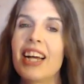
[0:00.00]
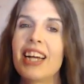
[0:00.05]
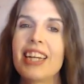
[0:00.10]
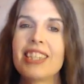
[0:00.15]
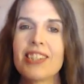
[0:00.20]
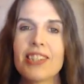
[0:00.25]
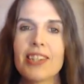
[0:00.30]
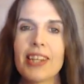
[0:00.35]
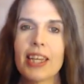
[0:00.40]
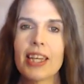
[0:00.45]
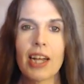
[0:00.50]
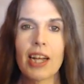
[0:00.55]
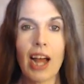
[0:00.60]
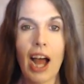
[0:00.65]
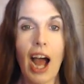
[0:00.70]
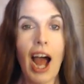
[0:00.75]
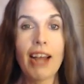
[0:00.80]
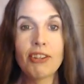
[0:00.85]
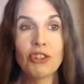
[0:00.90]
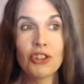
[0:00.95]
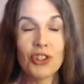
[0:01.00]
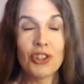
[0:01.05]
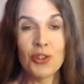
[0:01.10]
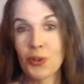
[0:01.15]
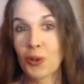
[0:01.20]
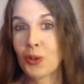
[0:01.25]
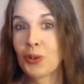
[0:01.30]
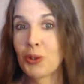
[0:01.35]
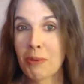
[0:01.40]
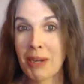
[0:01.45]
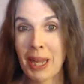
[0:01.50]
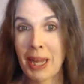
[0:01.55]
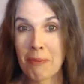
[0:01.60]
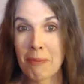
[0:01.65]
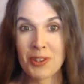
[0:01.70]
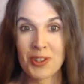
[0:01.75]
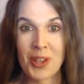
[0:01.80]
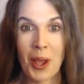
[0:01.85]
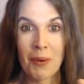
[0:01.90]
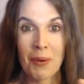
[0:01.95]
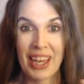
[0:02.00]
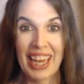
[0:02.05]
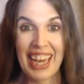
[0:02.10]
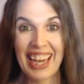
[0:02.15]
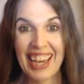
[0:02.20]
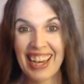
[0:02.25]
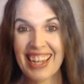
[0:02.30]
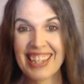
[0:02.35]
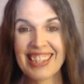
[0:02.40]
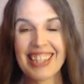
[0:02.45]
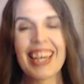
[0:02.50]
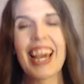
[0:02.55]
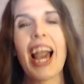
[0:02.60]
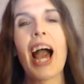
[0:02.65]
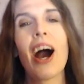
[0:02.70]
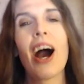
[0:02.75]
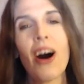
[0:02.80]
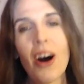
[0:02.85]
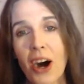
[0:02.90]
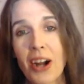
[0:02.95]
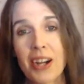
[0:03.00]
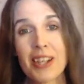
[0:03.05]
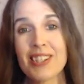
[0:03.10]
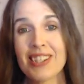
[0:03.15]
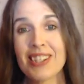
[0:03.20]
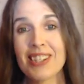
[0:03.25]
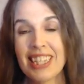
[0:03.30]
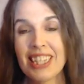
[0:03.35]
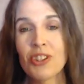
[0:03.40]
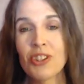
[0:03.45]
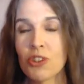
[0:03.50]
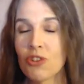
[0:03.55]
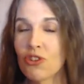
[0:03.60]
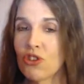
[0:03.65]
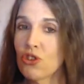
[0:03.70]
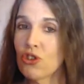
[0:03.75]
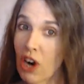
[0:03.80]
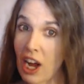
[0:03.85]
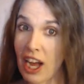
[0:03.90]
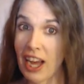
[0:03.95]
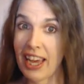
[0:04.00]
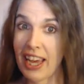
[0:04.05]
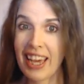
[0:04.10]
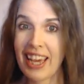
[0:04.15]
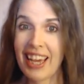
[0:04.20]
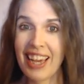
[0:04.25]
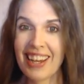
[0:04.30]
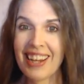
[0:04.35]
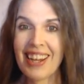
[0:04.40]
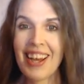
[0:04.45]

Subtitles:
It's just like, "I just told you my name was Zoe." It's like, honestly, just try.